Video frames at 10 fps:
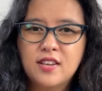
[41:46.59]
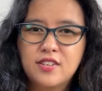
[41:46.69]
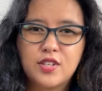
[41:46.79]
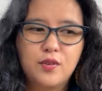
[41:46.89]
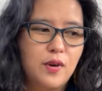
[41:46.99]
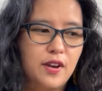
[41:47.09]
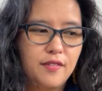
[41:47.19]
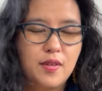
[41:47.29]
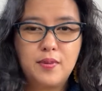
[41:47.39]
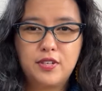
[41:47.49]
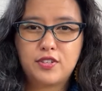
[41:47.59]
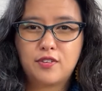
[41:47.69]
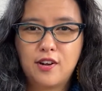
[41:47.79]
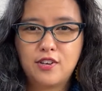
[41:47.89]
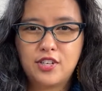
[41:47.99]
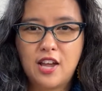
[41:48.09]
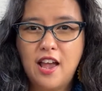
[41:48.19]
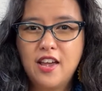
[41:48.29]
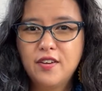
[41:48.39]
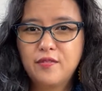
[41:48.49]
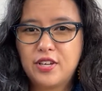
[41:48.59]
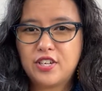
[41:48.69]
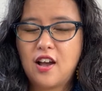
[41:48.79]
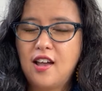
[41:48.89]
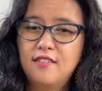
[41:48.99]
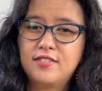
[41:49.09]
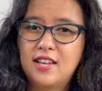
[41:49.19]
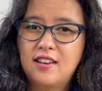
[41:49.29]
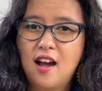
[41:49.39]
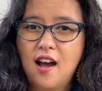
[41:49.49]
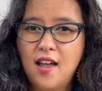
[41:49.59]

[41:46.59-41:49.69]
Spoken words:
So one of them is crochet, which I have said